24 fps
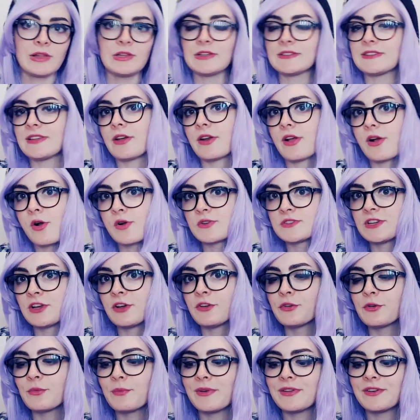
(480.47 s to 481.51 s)
I looked out our
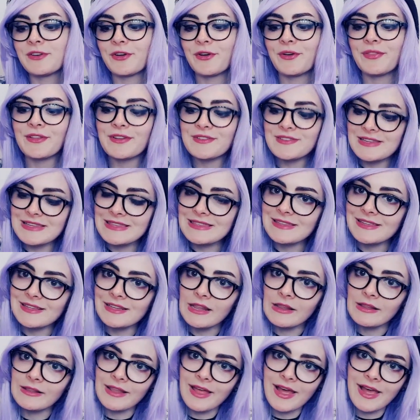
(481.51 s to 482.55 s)
hotel room window, and there's this
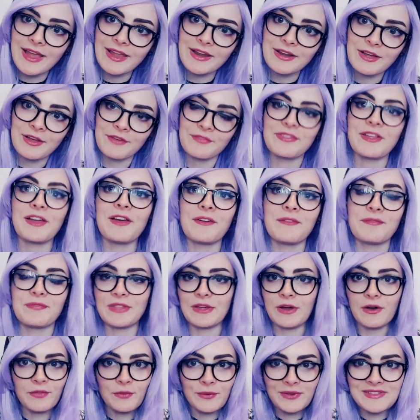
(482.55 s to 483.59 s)
little line of
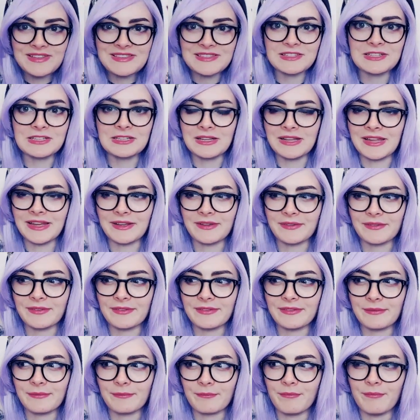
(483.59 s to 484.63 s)
they all wear these little, like,
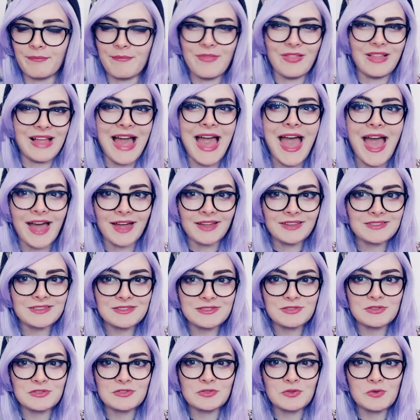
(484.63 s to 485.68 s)

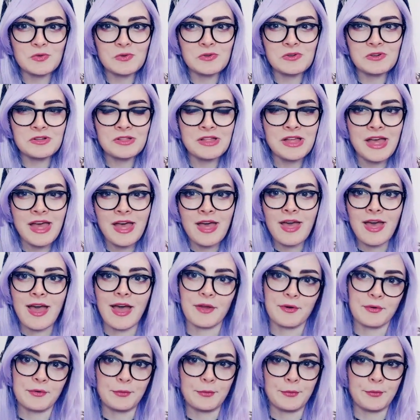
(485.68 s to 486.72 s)
hats to school.
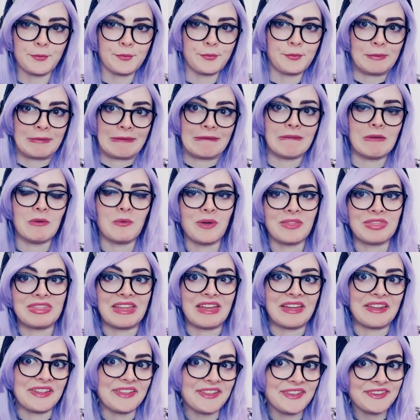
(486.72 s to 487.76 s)
I don't know what
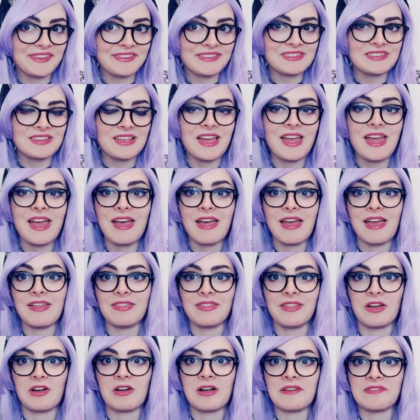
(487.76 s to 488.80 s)
that is.
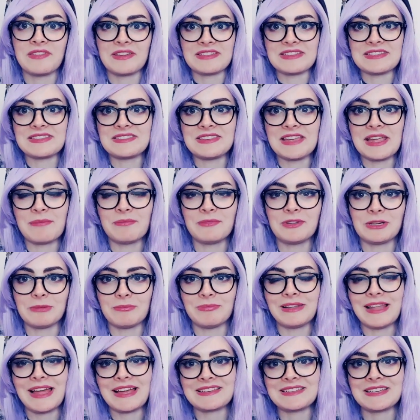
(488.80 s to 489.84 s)
And they all have, like, these same little
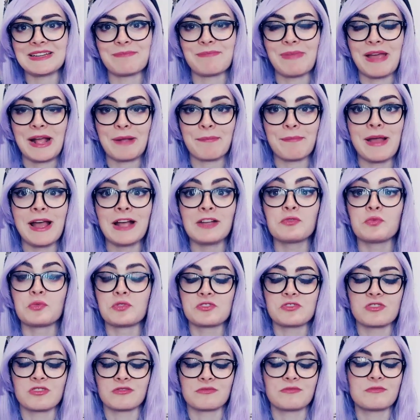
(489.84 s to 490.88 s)
plastic backpacks,
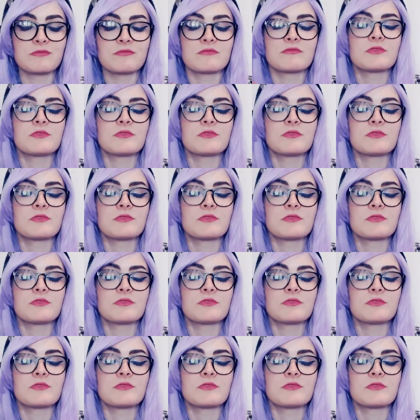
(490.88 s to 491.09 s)
which are